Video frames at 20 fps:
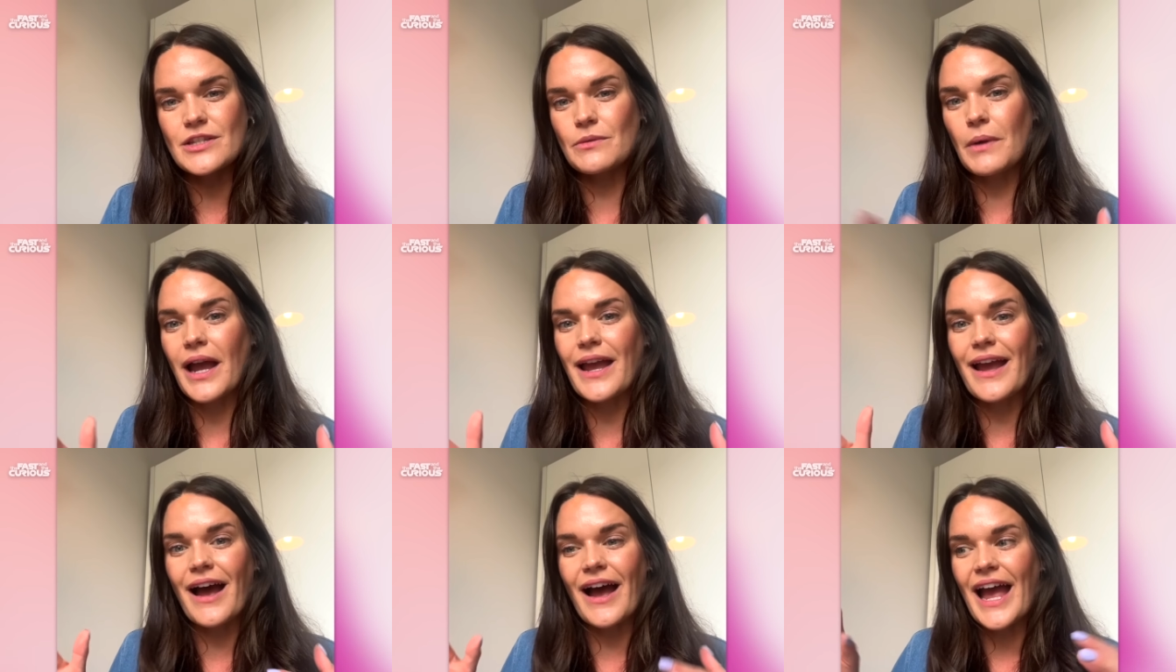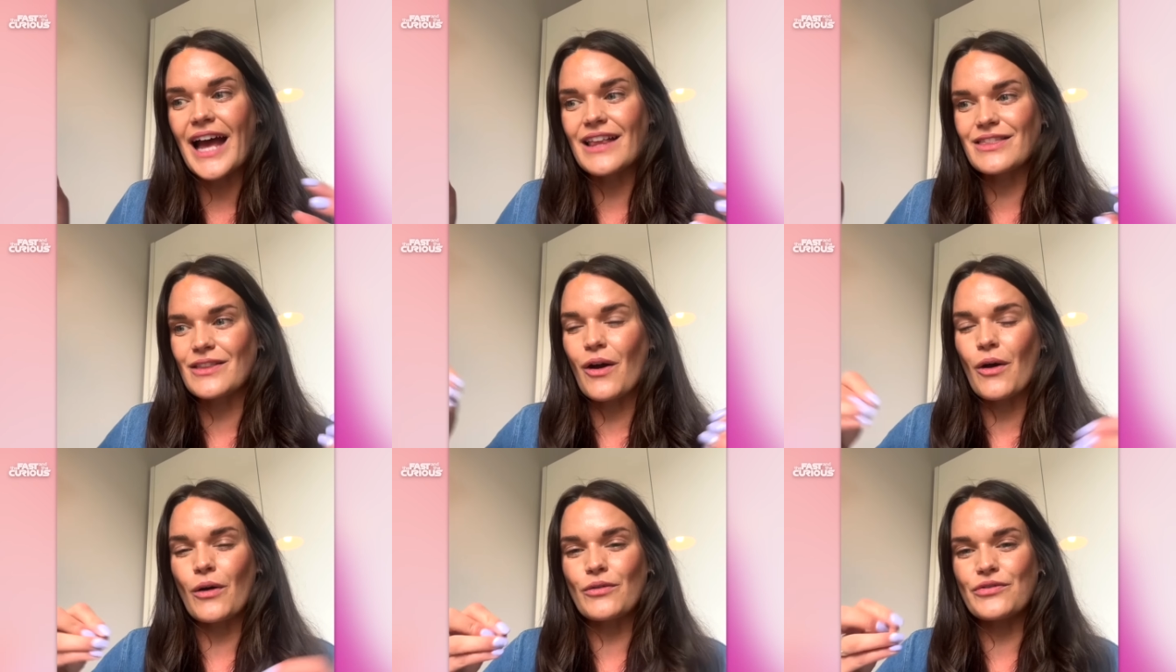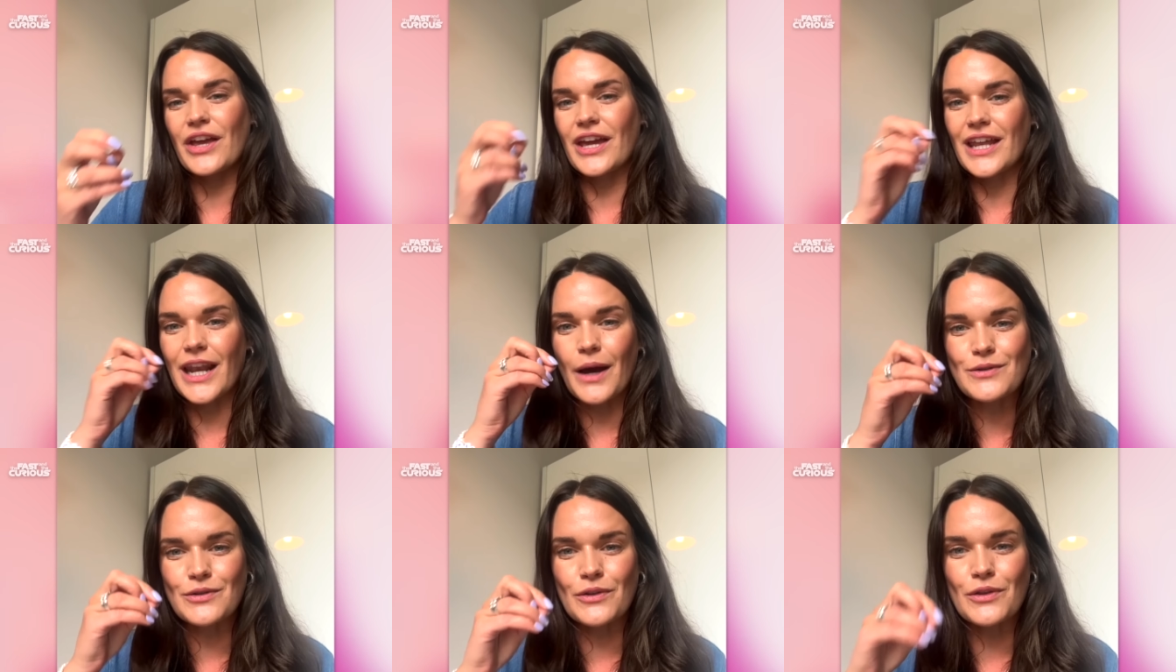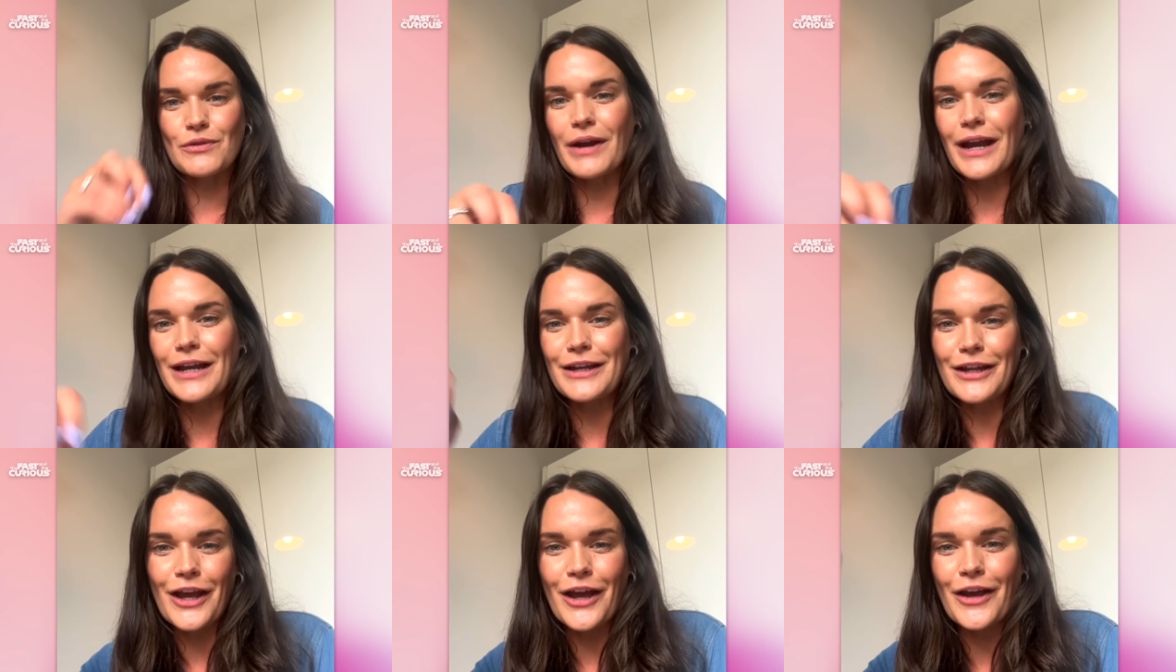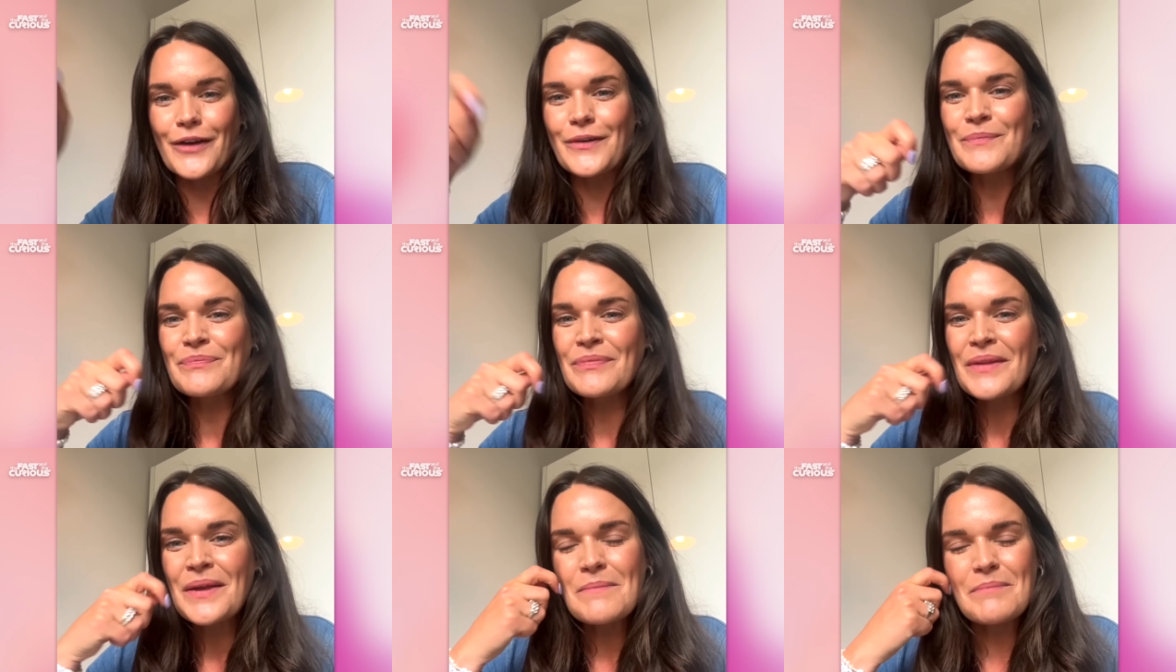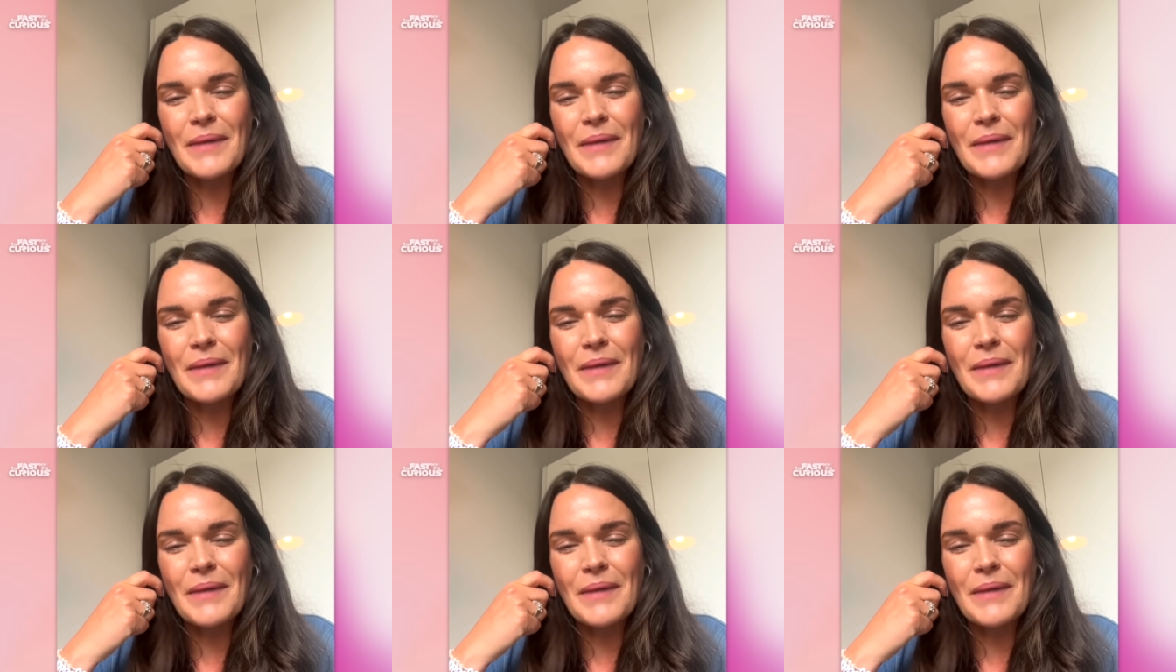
So I, I had the whole thing and I was on the radio